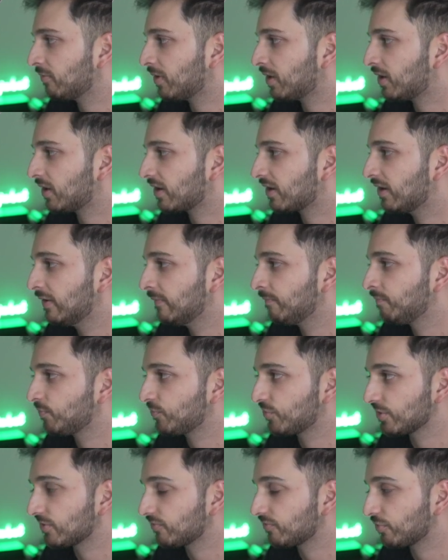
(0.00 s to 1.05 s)
mark
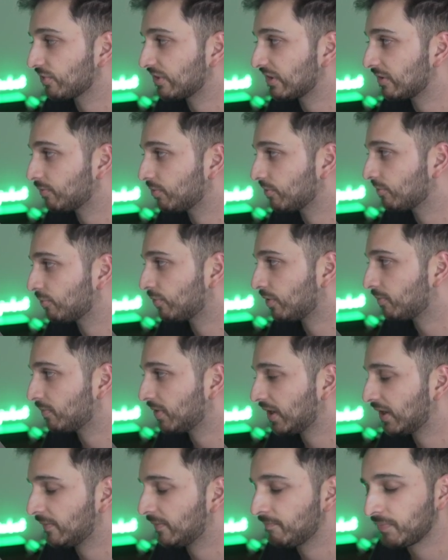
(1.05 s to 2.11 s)
just for a simple swap
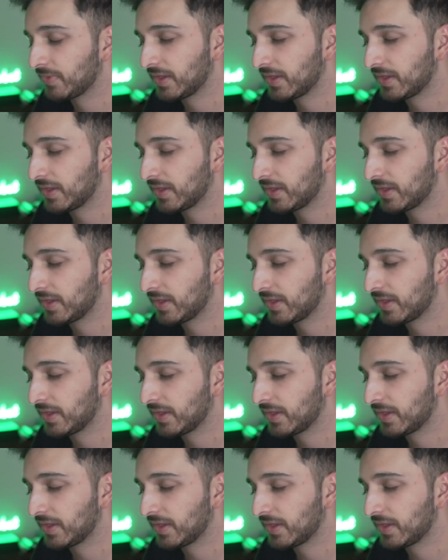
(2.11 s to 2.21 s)
here,